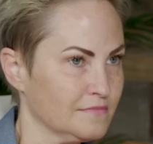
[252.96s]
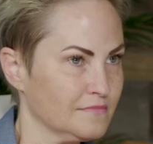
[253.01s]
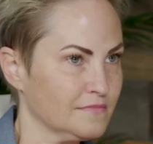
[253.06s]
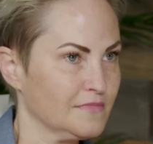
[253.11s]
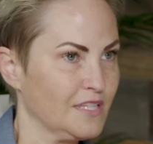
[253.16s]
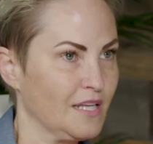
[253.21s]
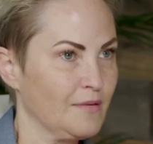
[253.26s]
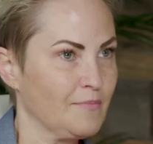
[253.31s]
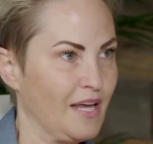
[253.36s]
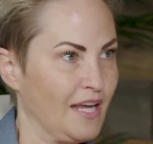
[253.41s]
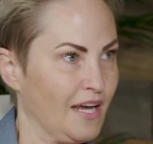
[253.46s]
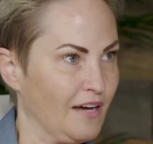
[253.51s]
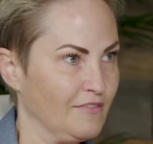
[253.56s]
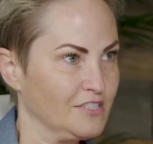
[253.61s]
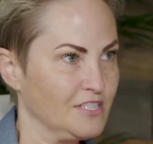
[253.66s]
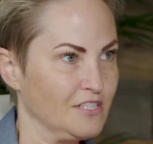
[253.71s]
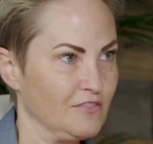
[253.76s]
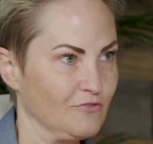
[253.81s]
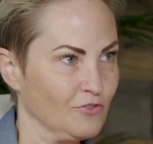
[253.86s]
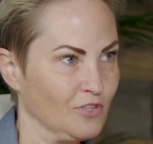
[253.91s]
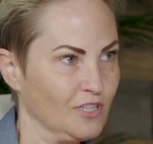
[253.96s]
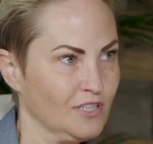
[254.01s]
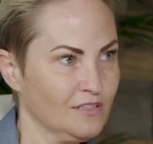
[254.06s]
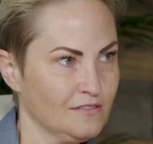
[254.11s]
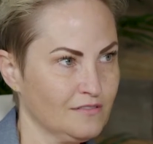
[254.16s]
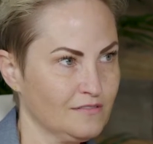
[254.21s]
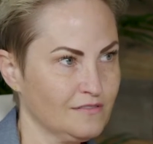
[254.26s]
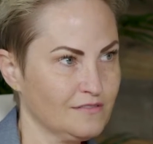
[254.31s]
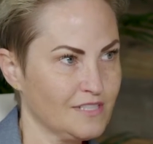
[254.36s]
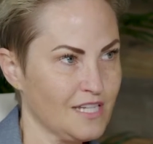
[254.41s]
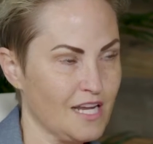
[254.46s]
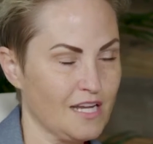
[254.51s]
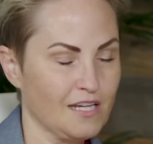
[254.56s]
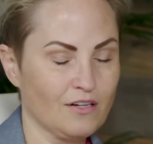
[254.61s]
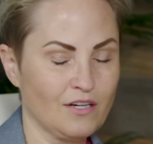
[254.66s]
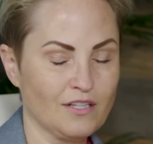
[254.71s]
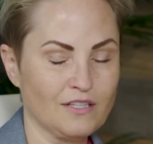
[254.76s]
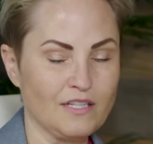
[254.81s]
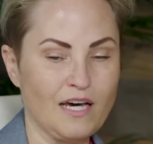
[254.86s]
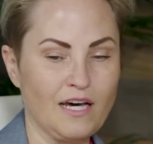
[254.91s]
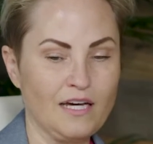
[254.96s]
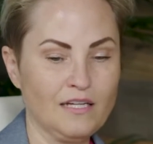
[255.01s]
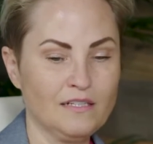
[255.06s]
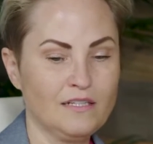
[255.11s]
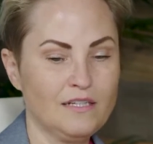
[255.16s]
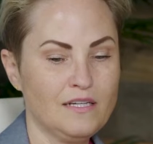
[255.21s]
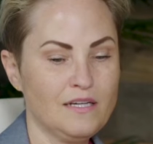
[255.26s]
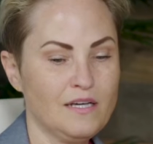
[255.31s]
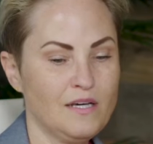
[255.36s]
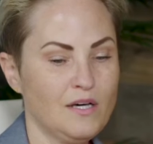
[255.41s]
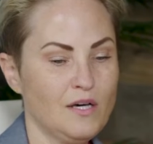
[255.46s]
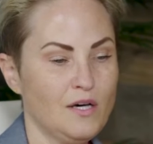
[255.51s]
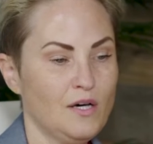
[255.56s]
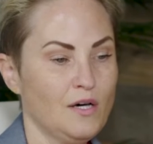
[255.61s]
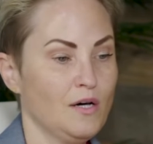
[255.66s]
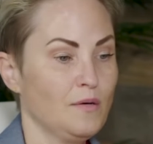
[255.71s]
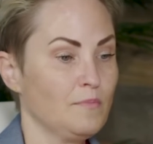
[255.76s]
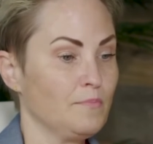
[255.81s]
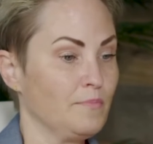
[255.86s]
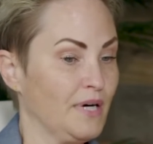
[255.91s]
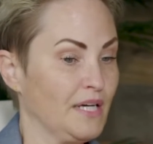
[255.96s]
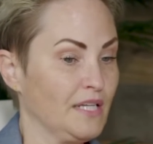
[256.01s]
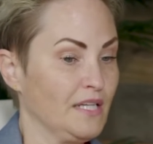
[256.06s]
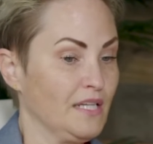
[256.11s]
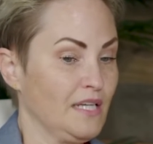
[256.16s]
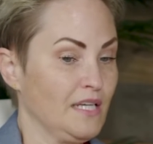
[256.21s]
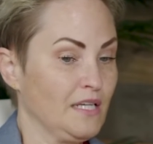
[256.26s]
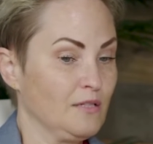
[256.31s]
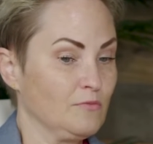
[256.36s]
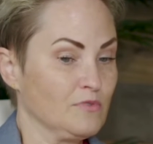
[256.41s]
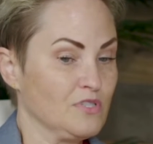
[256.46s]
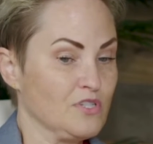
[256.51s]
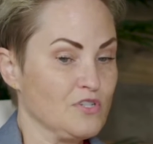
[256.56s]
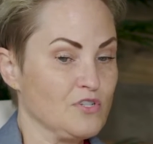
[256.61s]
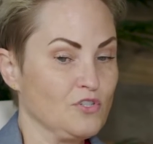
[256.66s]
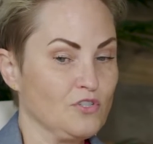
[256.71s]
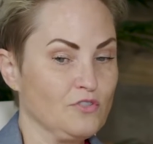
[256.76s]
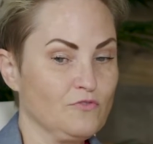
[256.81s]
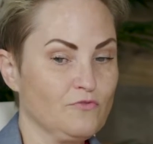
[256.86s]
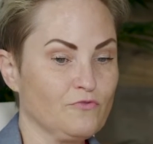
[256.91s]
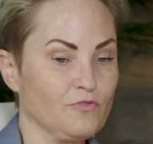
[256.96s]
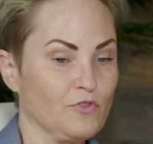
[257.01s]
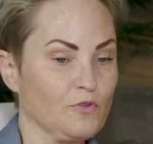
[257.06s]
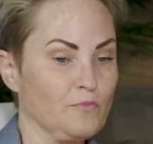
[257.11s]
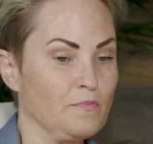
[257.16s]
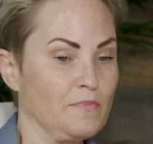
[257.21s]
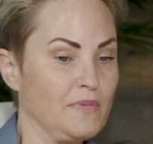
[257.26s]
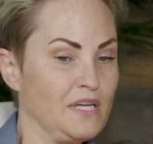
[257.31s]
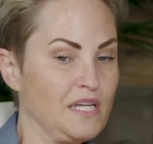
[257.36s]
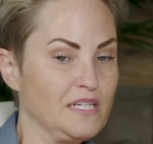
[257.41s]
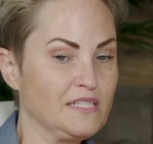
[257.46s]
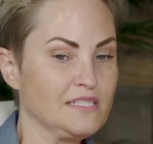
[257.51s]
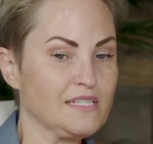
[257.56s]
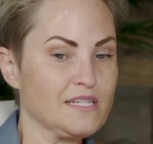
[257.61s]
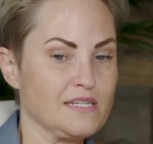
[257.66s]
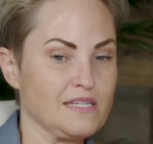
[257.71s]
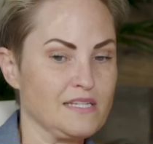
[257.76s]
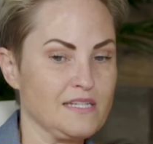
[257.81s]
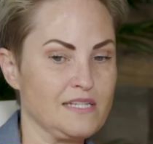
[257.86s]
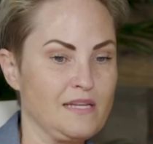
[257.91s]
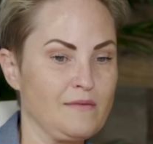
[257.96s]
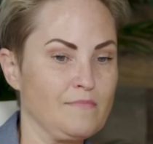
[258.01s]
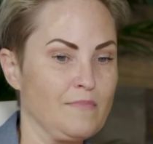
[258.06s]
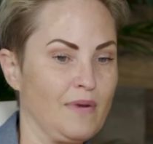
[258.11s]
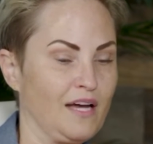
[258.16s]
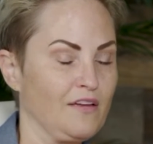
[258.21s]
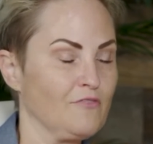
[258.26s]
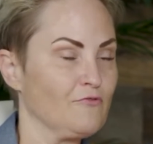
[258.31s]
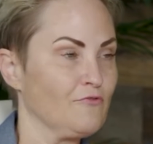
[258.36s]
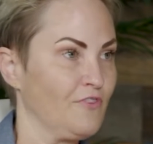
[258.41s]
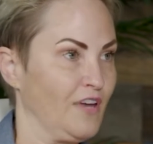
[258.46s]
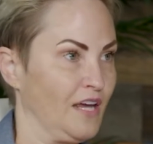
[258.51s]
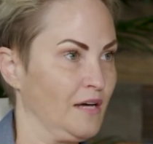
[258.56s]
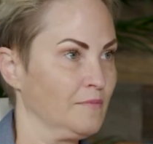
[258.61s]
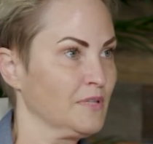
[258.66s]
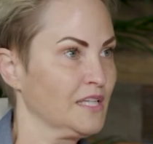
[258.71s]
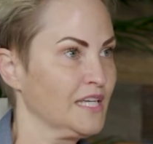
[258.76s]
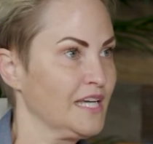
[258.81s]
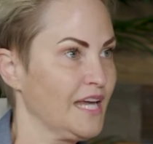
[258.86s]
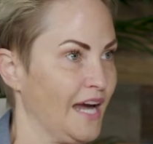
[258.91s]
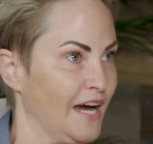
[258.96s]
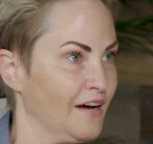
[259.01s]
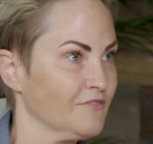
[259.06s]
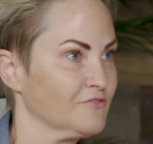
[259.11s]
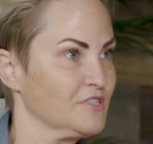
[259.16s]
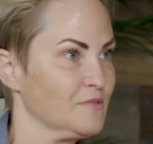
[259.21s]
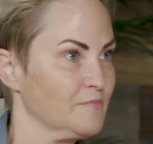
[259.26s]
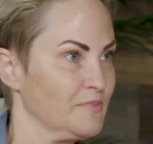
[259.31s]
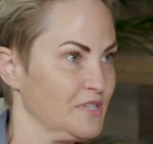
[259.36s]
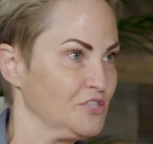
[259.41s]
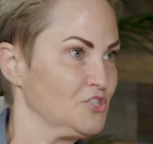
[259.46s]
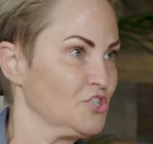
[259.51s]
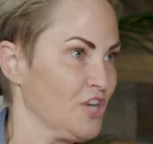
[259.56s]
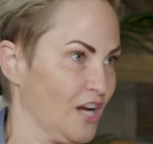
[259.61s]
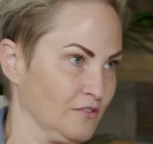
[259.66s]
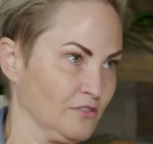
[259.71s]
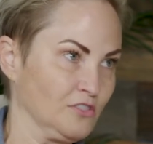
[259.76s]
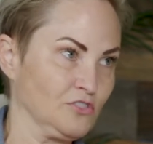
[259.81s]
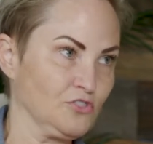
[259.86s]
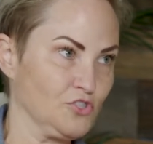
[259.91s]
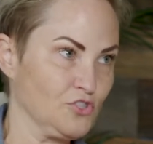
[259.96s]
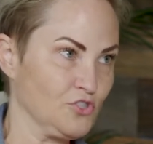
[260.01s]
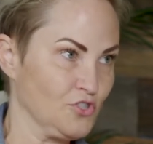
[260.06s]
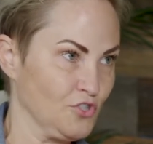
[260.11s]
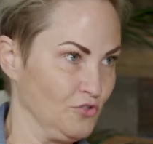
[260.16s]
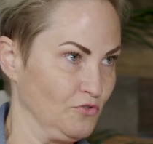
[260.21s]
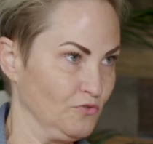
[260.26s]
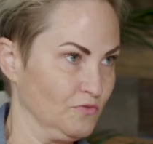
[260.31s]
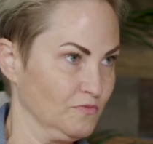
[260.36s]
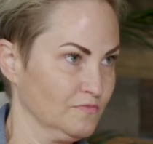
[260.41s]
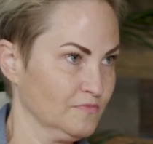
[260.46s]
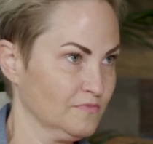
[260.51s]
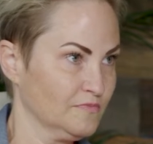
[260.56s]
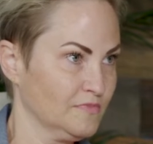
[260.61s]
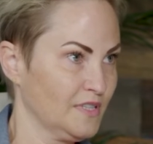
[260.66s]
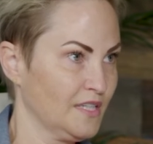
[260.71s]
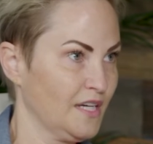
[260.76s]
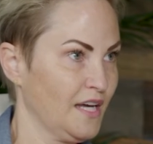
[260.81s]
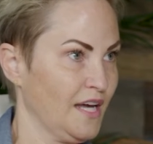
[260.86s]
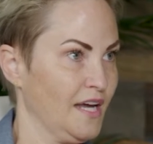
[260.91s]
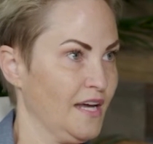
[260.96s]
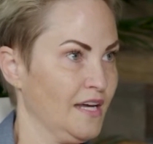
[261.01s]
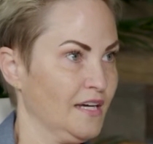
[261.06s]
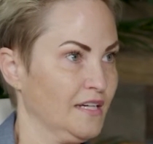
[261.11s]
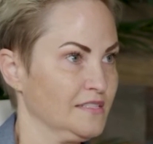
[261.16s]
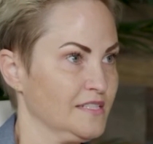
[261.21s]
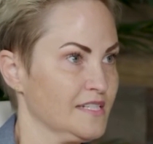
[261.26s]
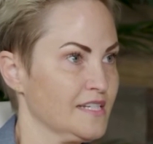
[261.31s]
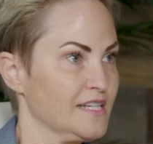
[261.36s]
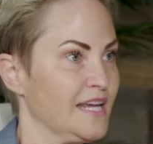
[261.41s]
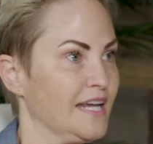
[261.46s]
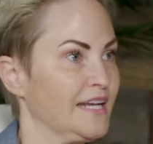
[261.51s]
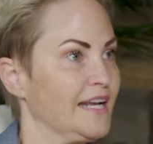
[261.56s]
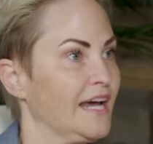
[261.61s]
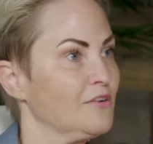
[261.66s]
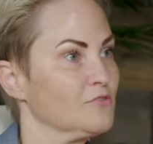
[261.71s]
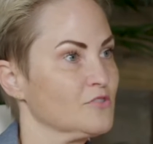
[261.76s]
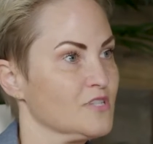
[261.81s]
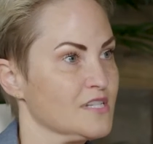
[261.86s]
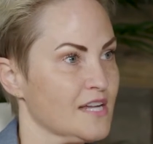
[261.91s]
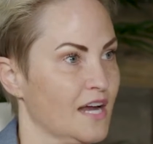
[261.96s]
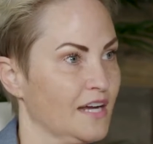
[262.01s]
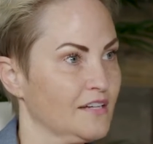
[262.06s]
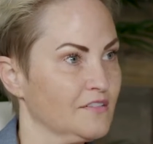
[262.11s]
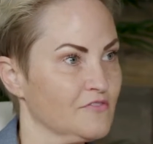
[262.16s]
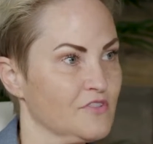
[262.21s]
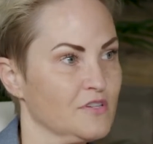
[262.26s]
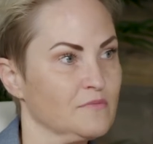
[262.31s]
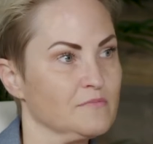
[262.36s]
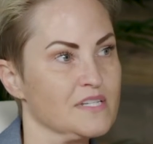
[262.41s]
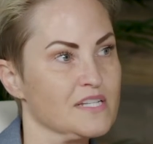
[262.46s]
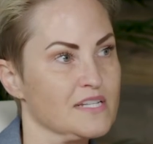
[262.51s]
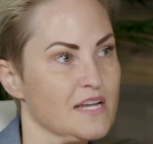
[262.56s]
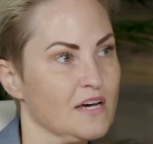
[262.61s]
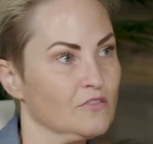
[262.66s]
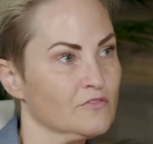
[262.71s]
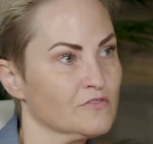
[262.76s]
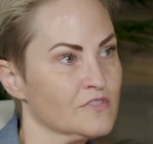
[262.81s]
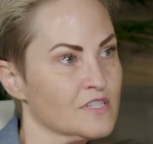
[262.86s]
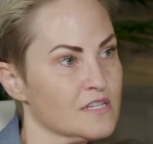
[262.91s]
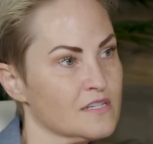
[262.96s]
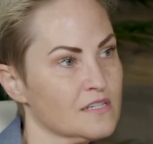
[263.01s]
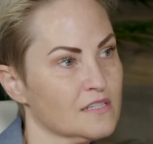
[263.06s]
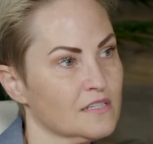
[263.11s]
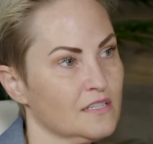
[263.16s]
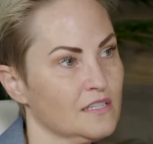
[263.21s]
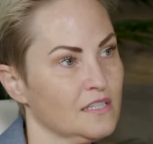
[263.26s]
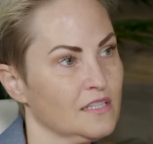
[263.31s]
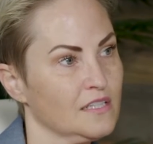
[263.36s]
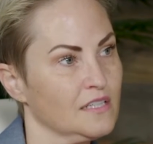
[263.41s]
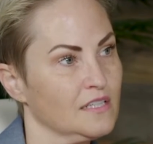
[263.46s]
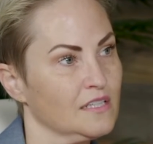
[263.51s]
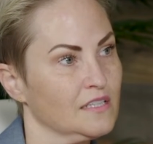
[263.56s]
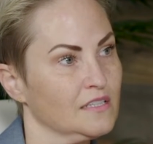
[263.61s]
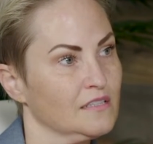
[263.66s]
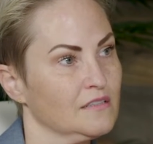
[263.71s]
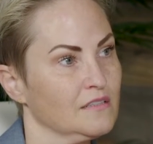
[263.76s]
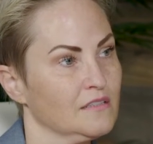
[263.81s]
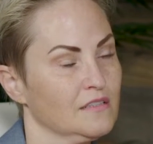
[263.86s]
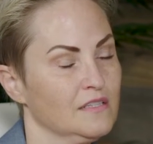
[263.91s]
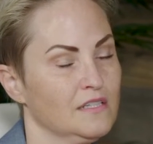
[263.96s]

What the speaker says: They may have a different take on that, but it was good for me to see my family have to be challenged too, and to get outside of themselves in